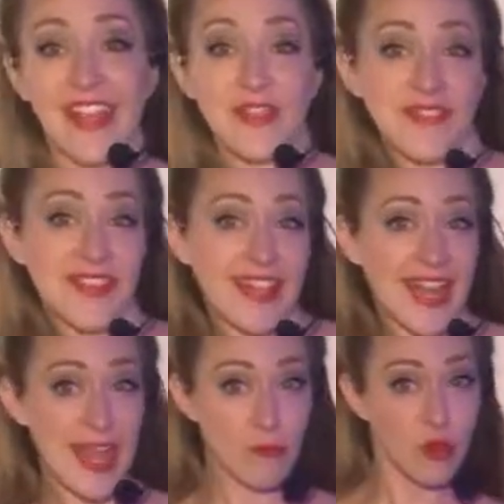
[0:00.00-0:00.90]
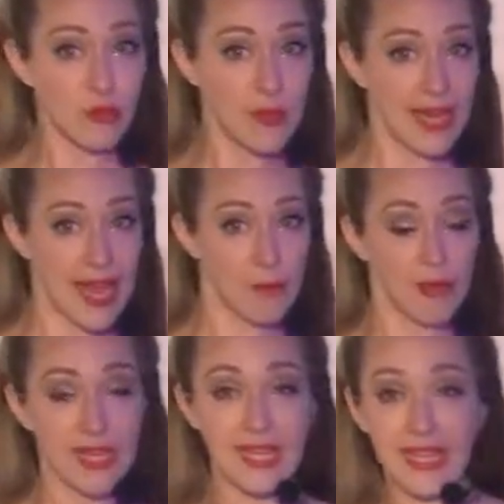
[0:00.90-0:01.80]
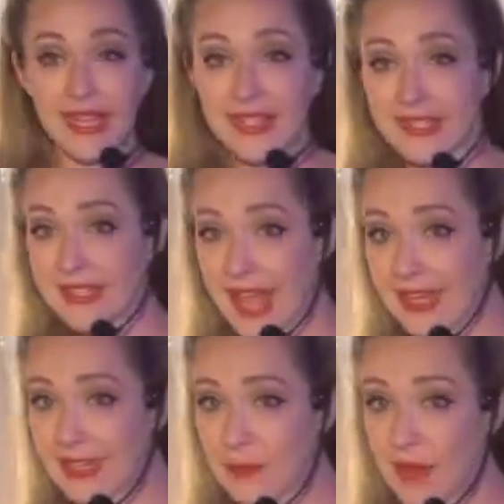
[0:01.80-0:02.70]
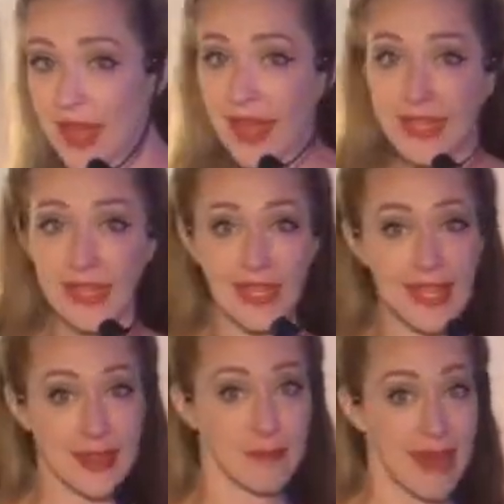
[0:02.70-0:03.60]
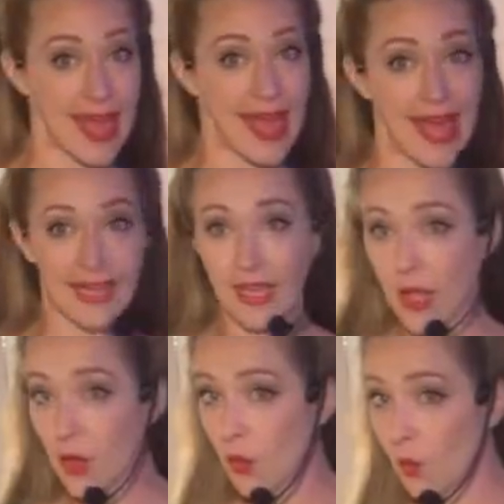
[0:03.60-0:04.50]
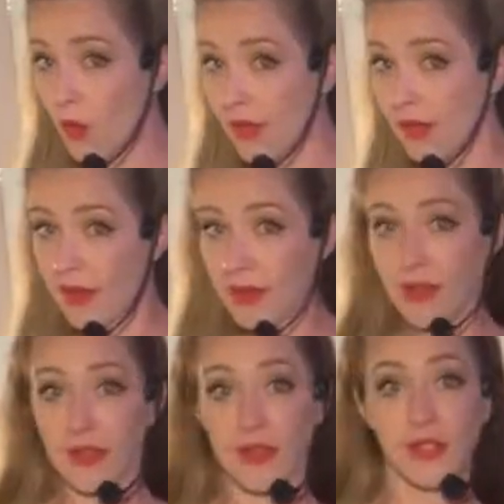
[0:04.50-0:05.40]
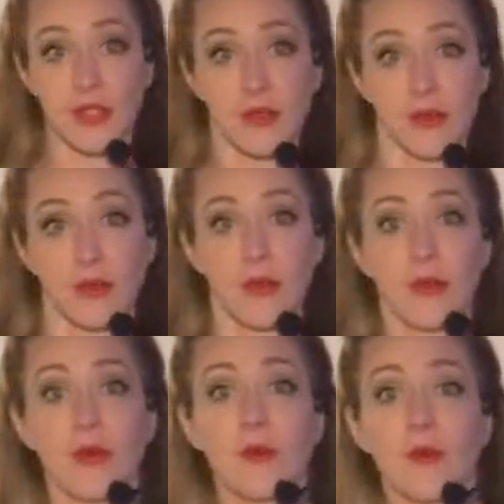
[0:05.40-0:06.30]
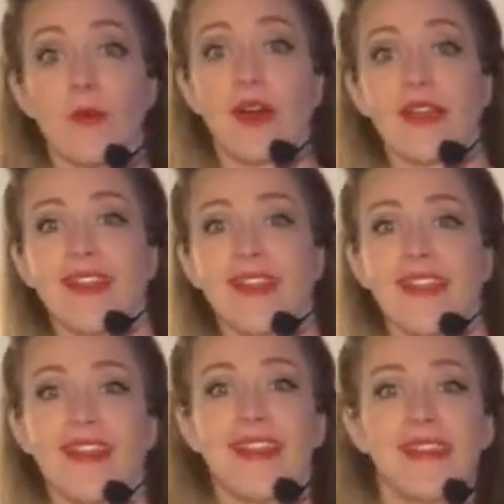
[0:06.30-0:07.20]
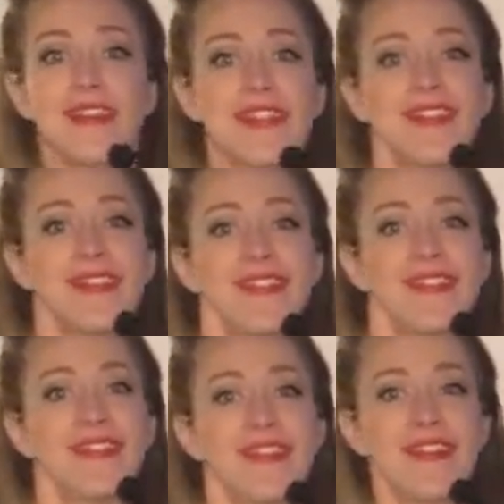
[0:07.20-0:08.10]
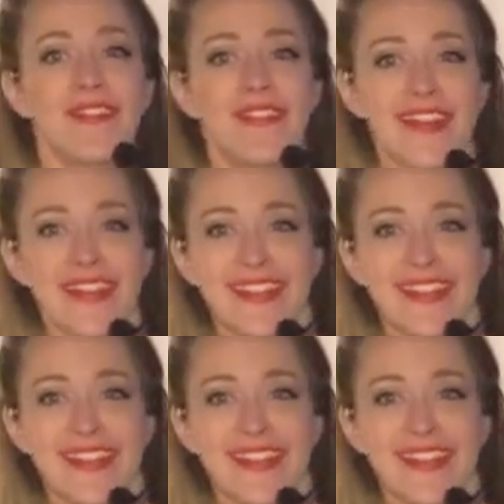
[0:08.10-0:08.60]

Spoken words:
Can you feel that movement happening in the side of the body, in the back? 1, 2, 1, 2, 1.